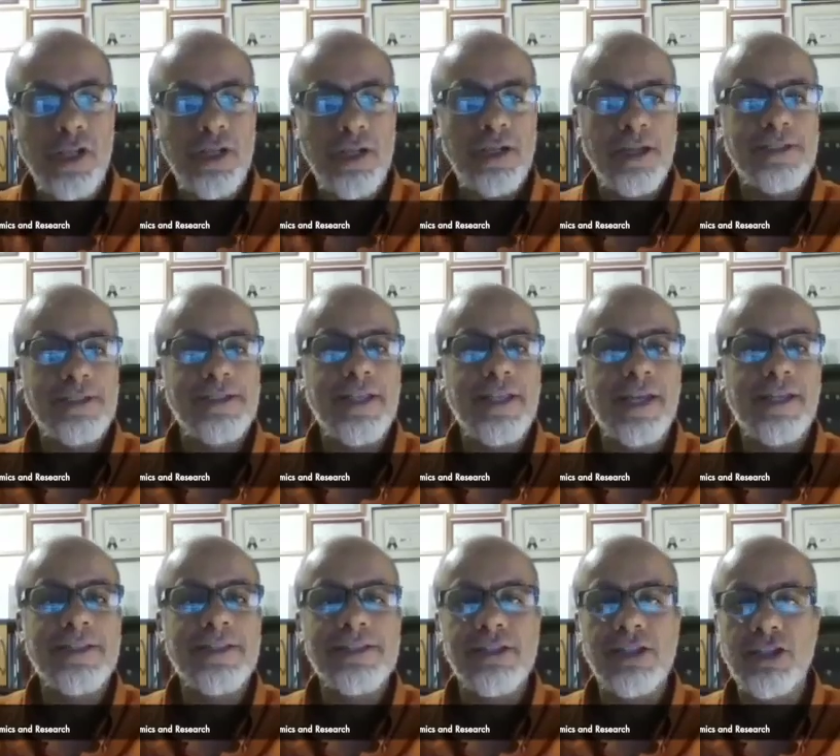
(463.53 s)
it's not
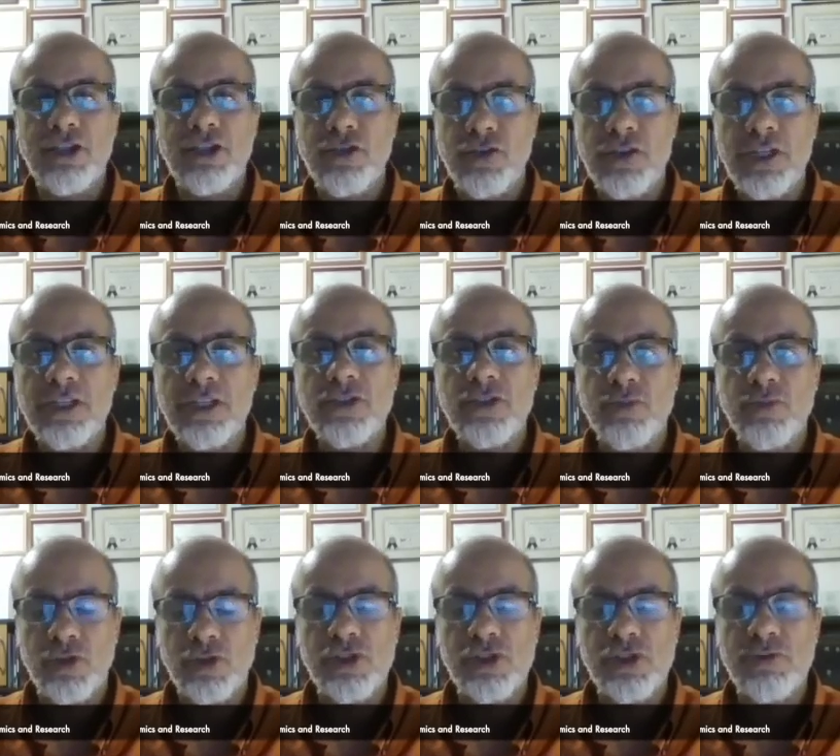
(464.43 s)
necessarily unique to
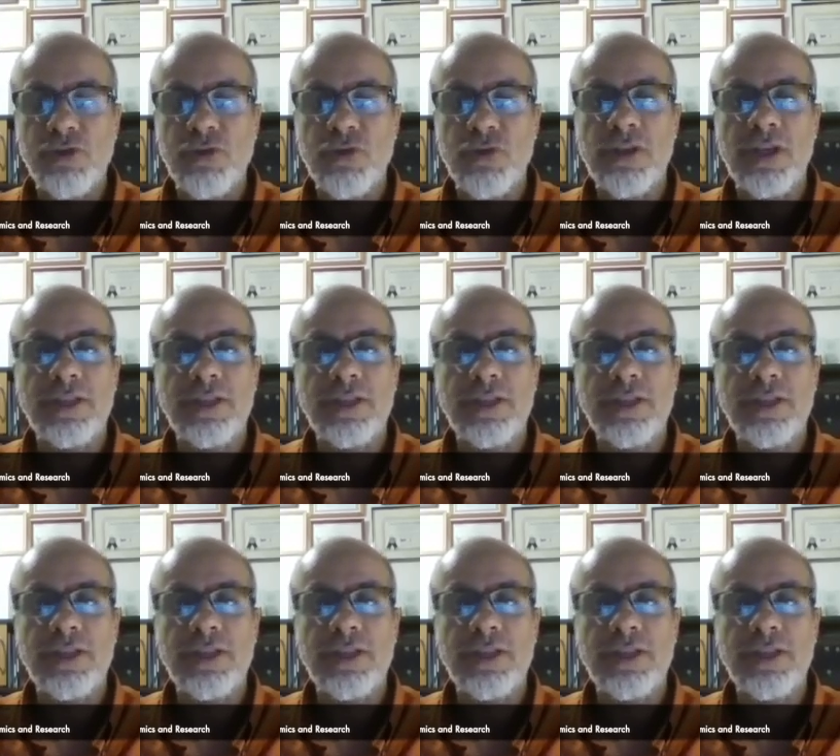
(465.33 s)
Muslim youth.